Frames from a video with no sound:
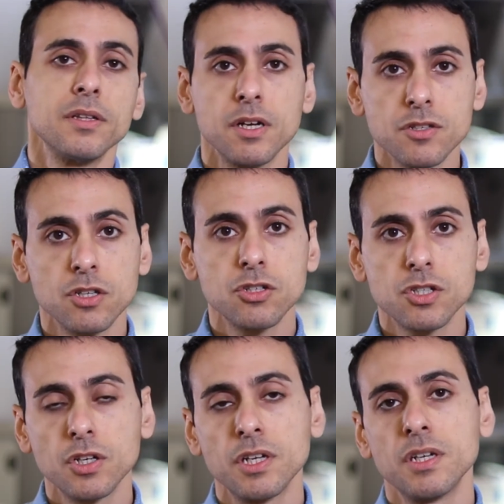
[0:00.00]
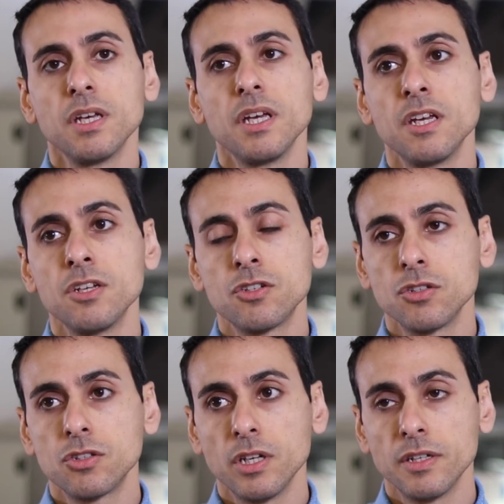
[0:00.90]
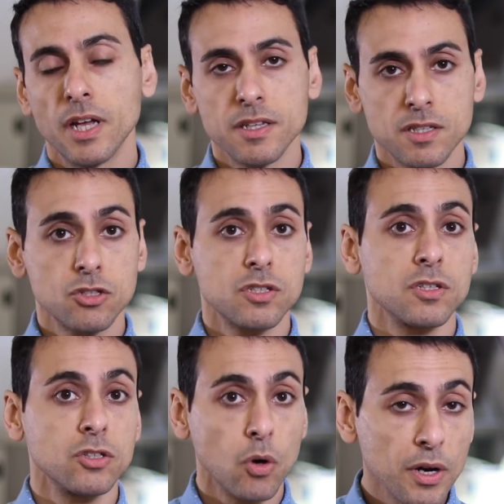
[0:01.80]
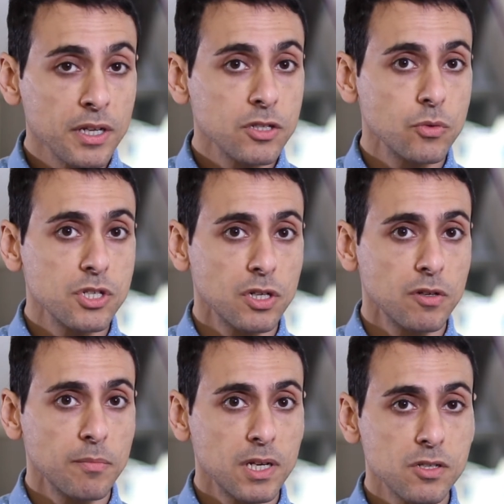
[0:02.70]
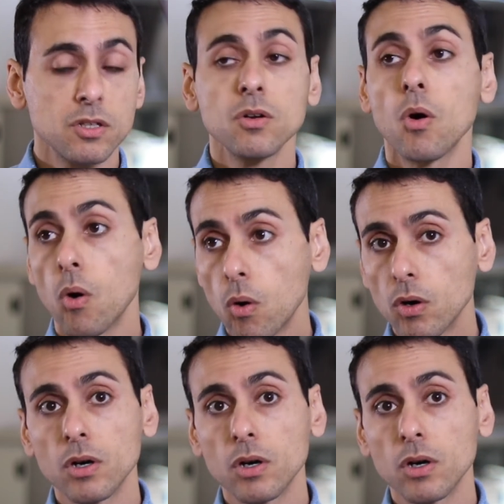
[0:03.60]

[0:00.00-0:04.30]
that is interested in that is interested in going into regenerative medicine or,